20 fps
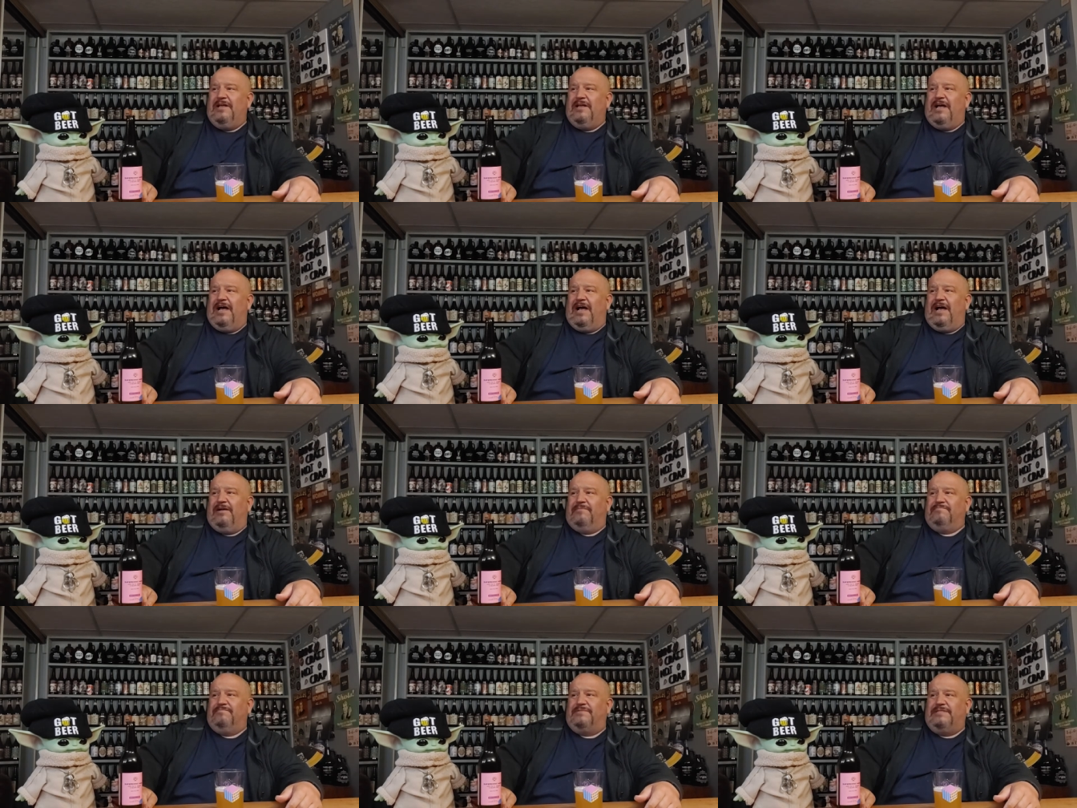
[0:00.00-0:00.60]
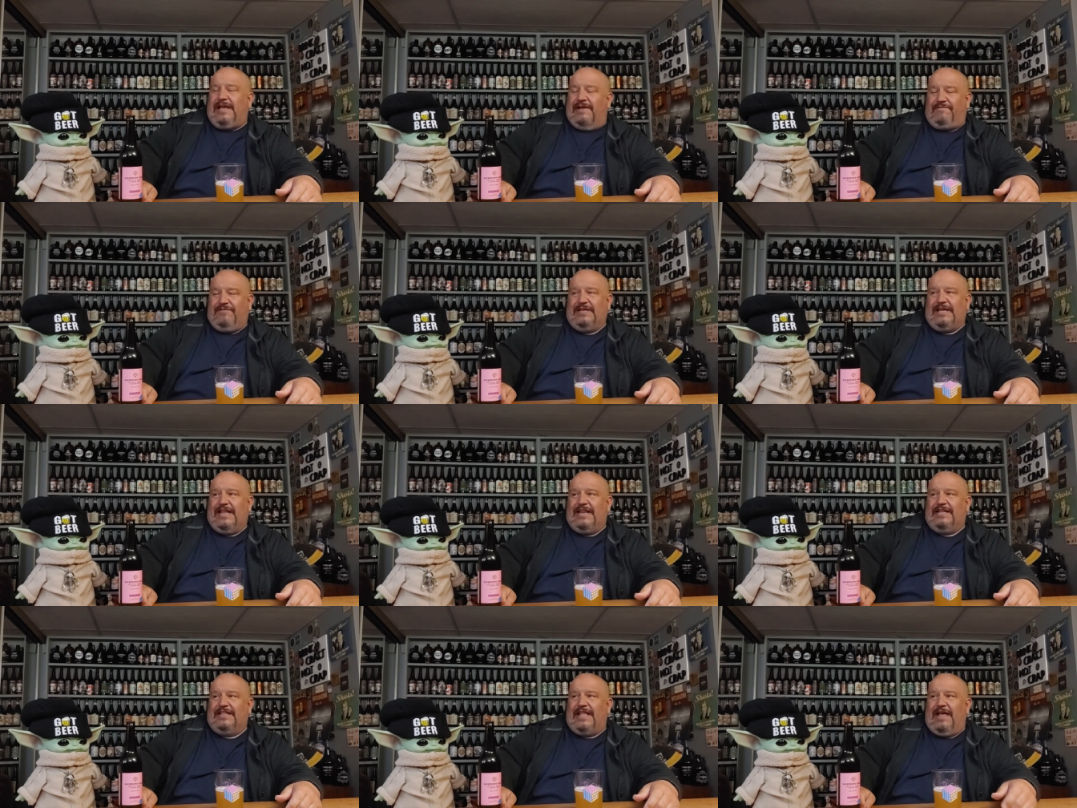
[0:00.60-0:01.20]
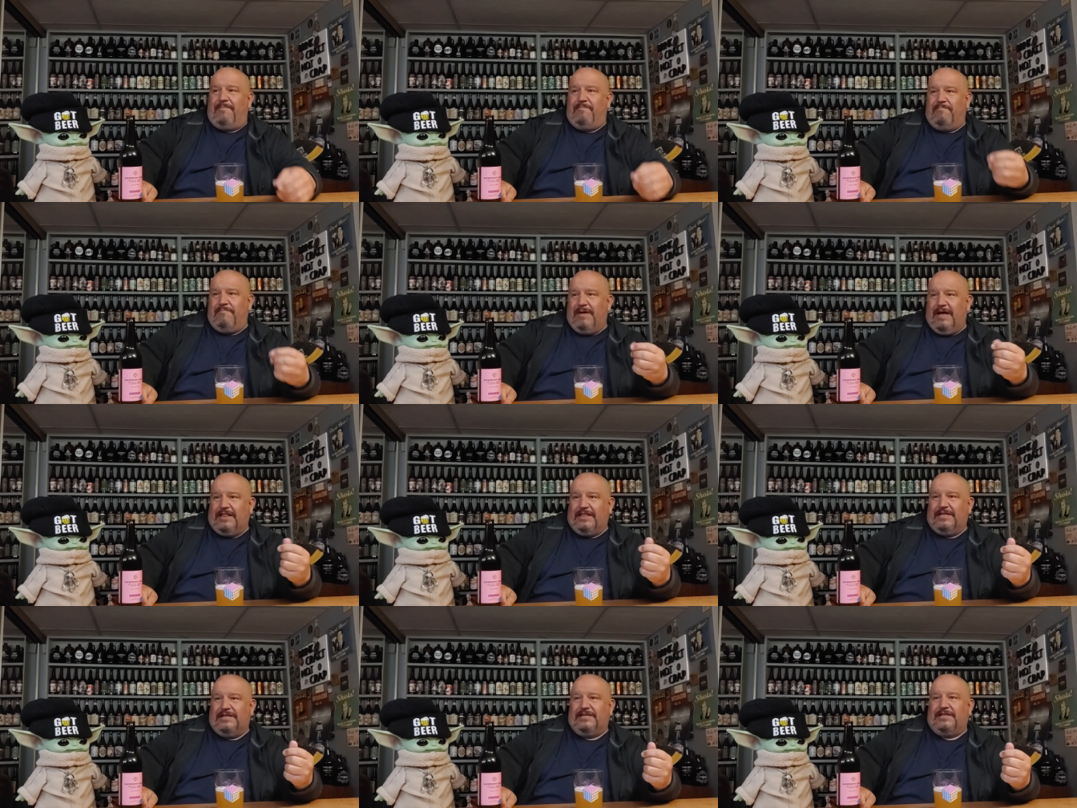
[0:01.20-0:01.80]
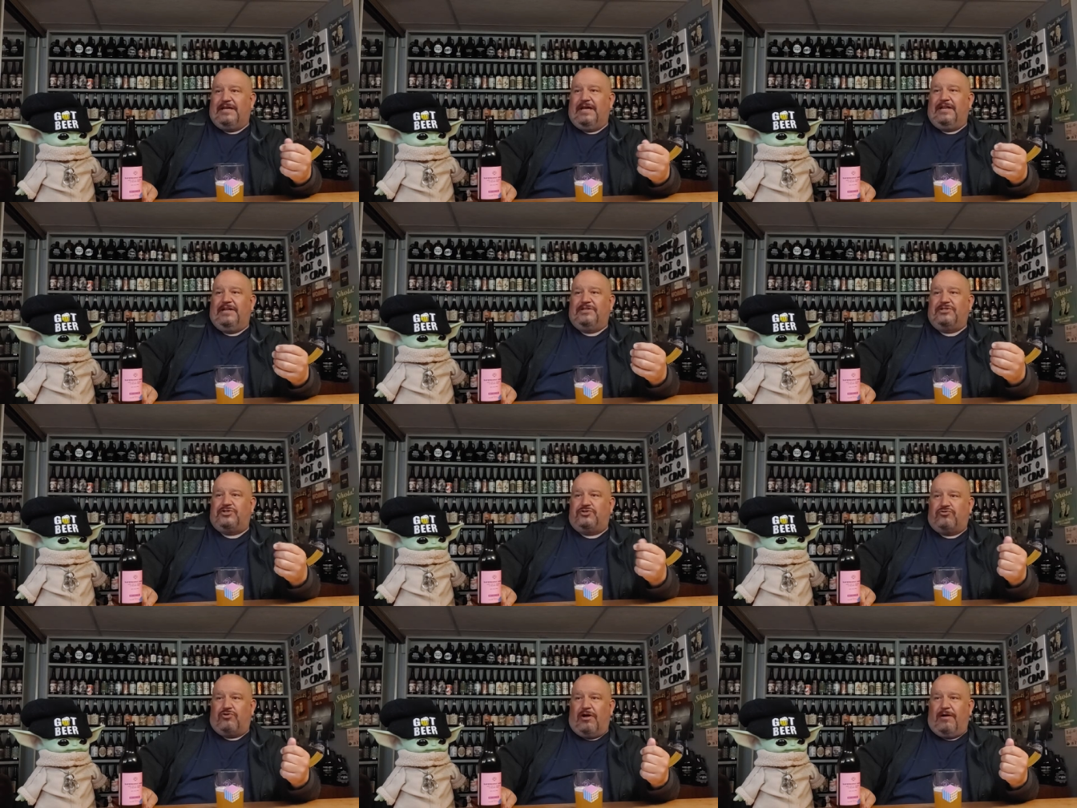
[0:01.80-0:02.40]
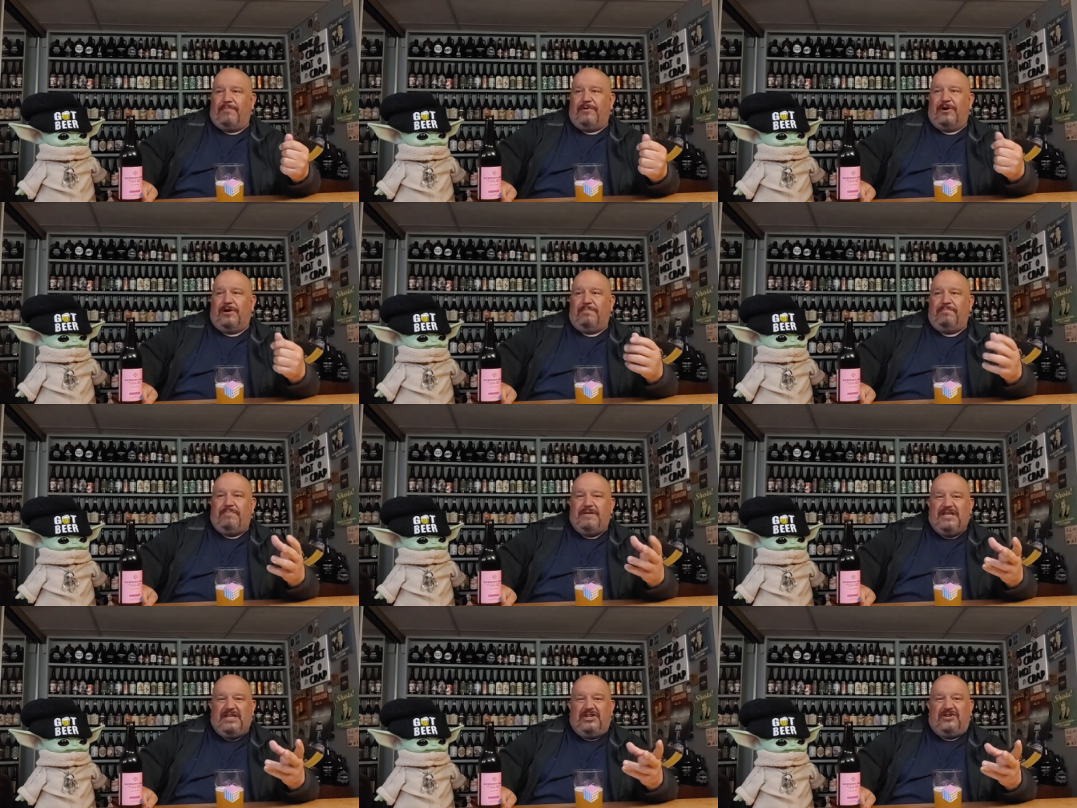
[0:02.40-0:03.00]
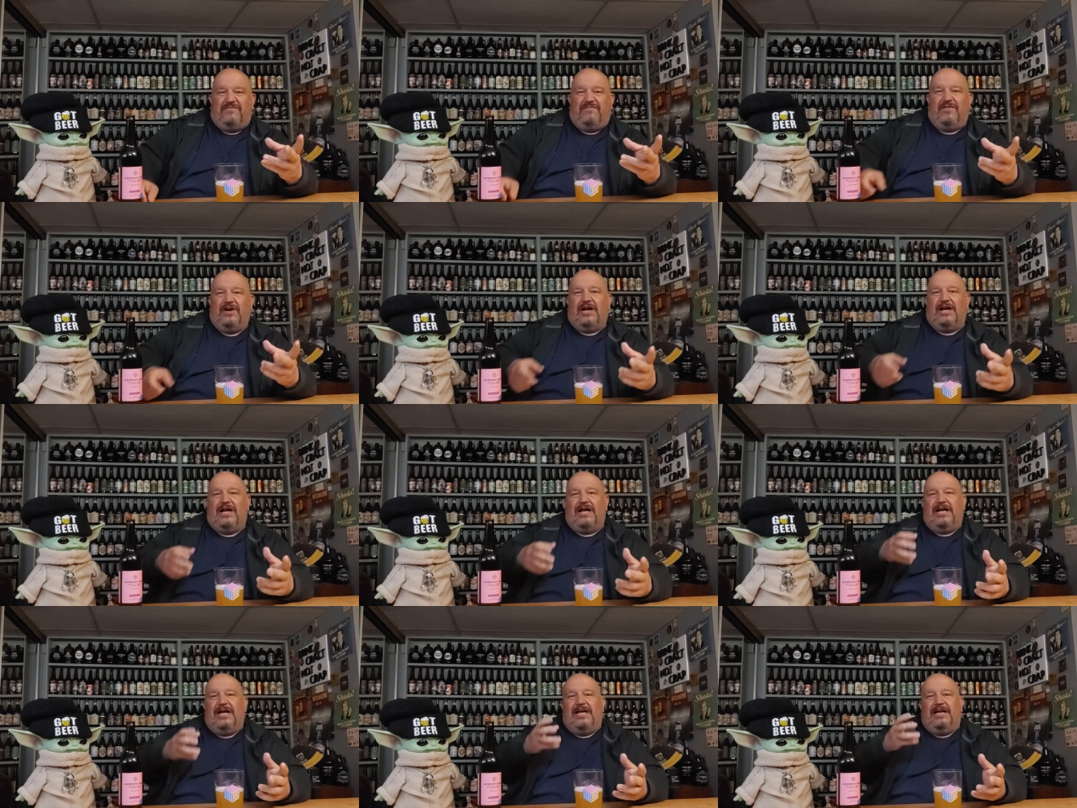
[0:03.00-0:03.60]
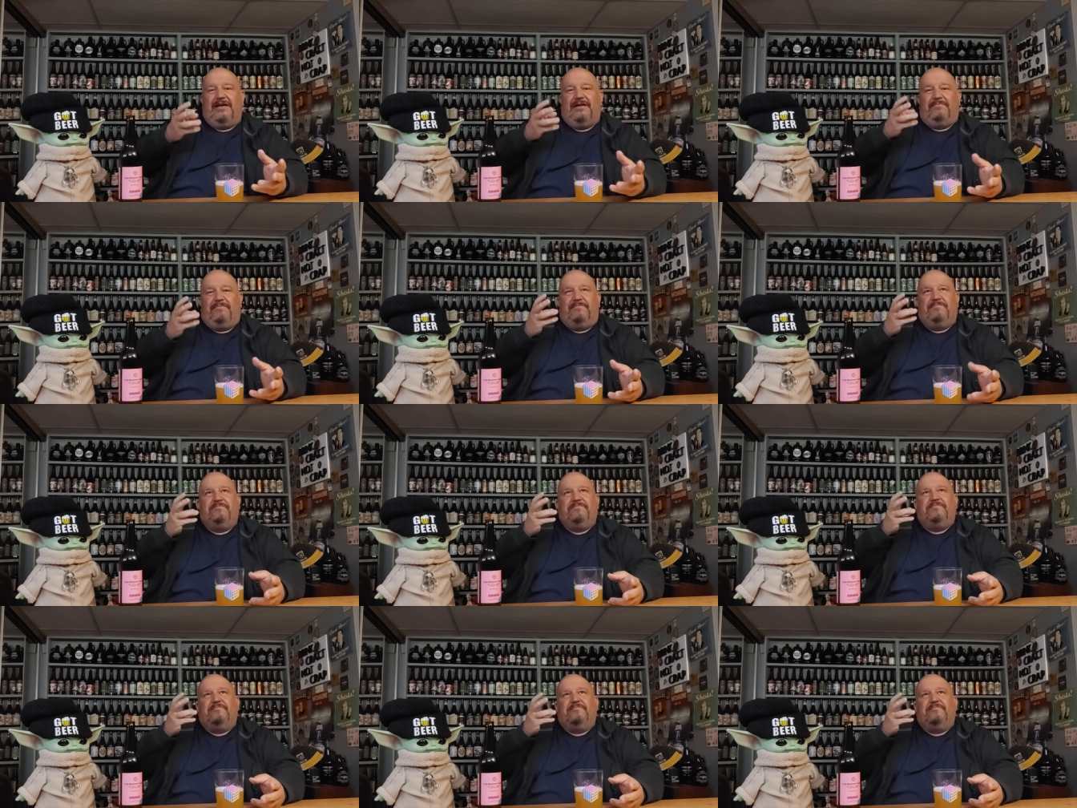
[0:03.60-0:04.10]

Um, definitely getting that melon kind of strawberry peach vibe